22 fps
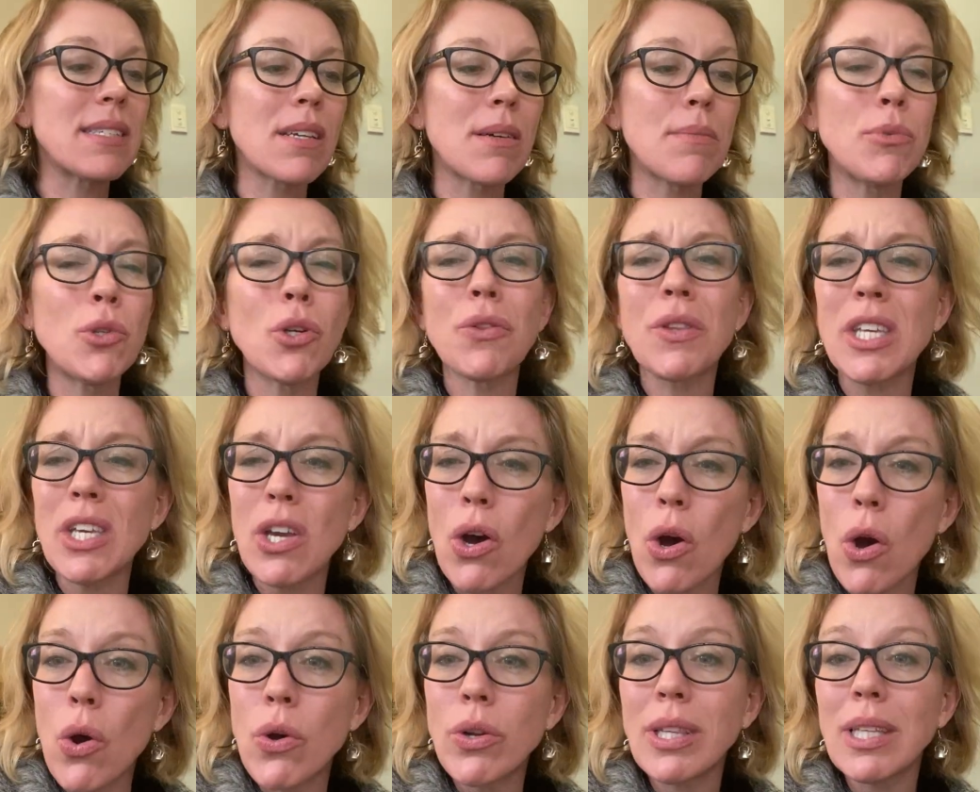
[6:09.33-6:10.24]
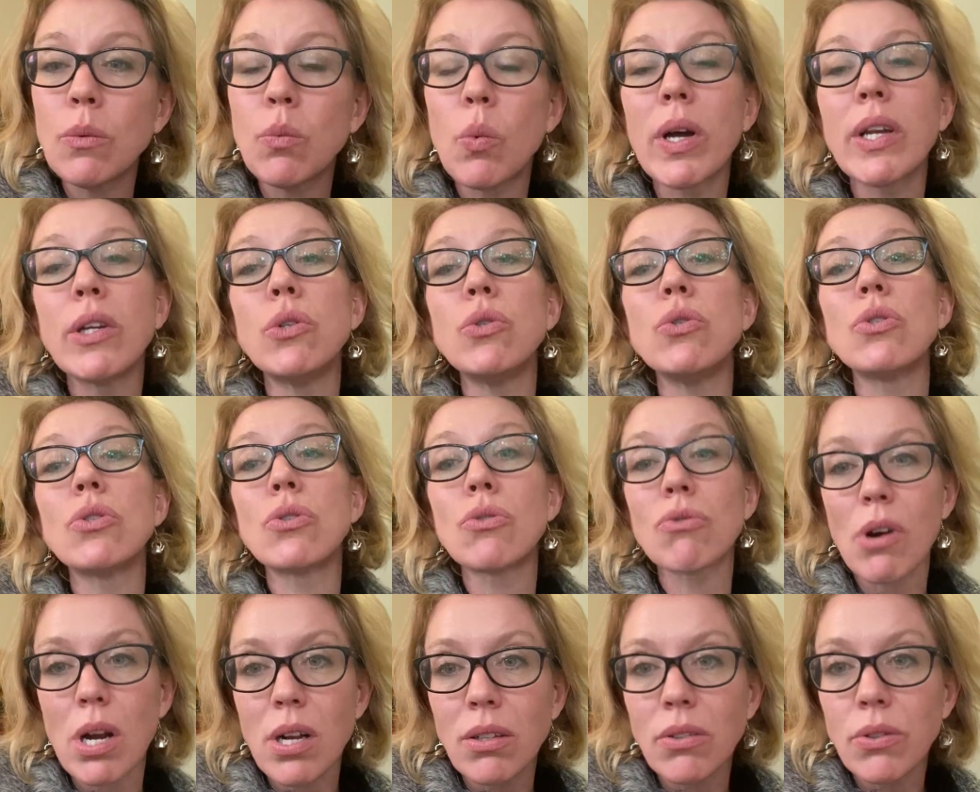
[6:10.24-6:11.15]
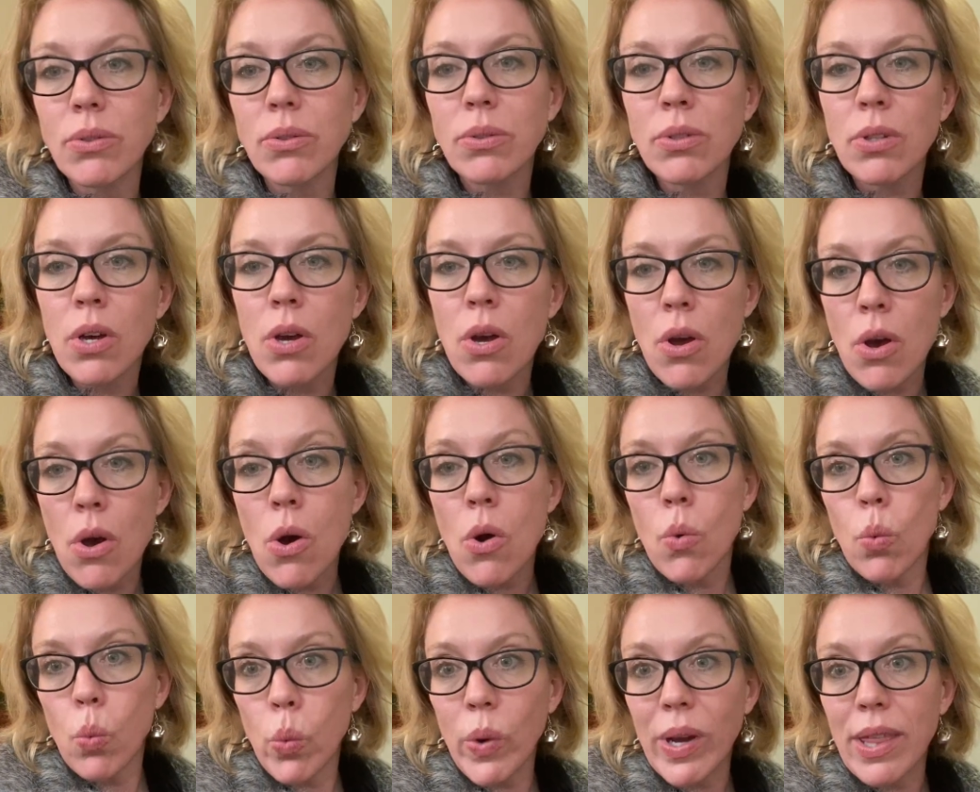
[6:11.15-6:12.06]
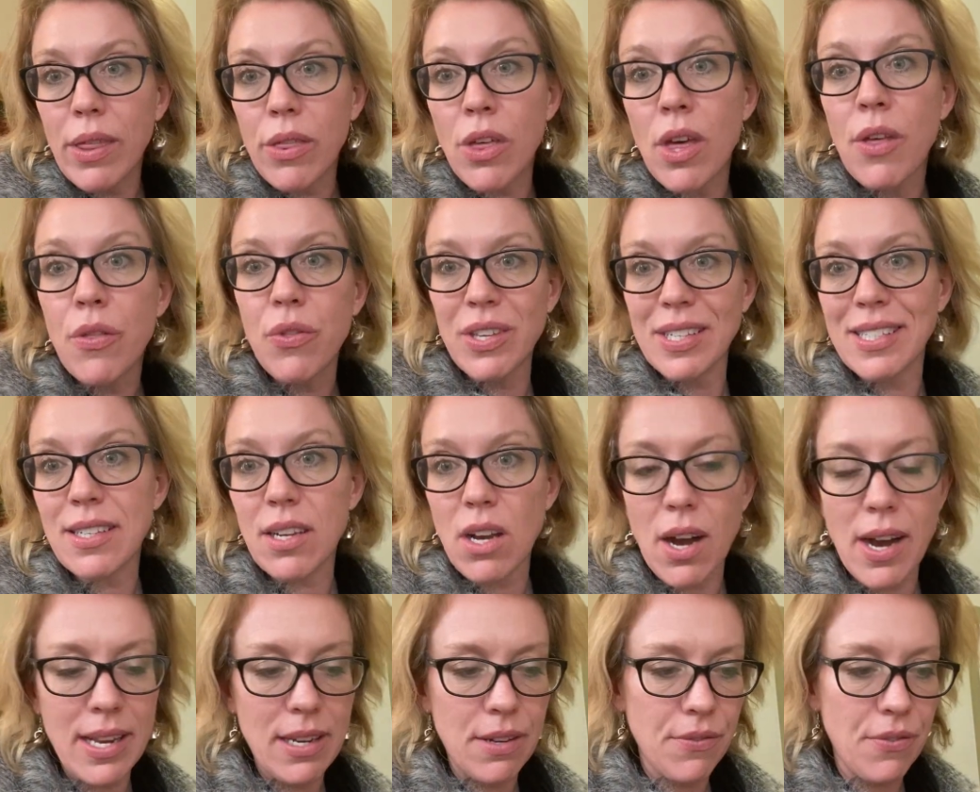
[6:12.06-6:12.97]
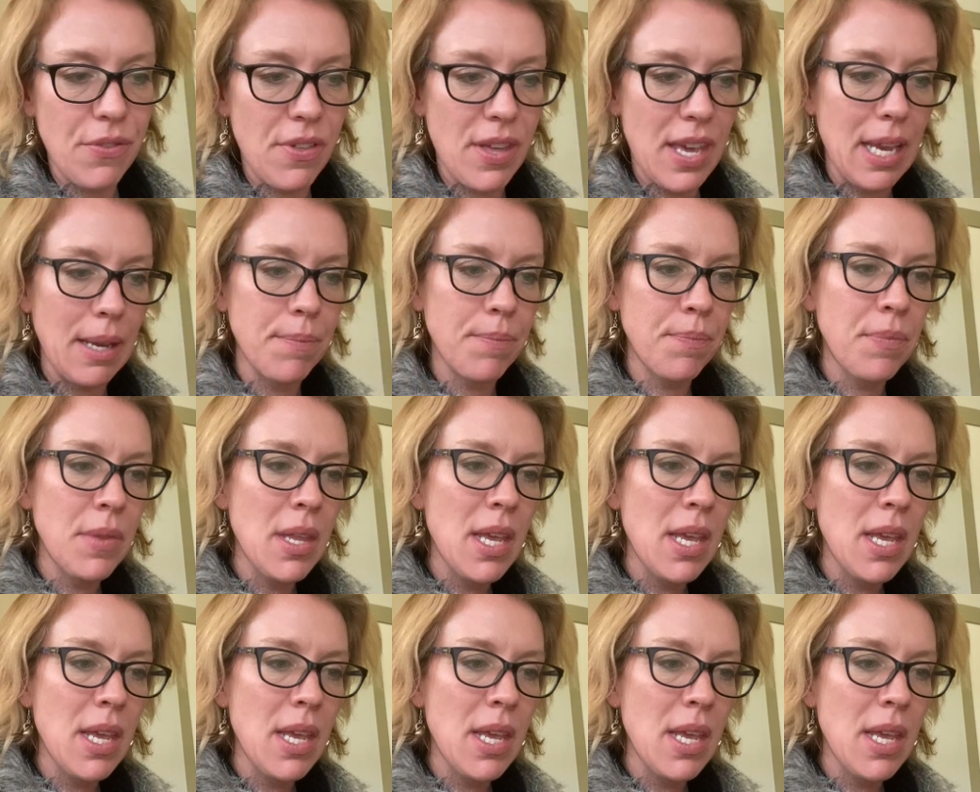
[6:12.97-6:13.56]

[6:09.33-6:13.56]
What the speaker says: I'm not the only one who struggles with this kind of thing.